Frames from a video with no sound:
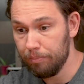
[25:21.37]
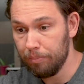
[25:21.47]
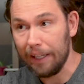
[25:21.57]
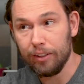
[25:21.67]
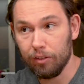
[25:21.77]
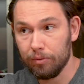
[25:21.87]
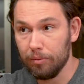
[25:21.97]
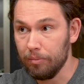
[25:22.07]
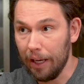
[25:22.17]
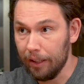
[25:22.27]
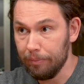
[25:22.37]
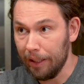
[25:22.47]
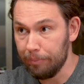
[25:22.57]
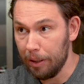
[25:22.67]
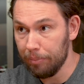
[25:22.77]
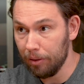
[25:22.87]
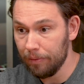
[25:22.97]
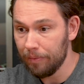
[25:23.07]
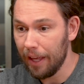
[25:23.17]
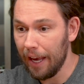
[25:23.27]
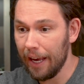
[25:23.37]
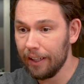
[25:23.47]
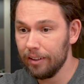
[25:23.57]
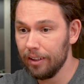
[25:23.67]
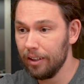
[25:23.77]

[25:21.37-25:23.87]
plenty of many people, and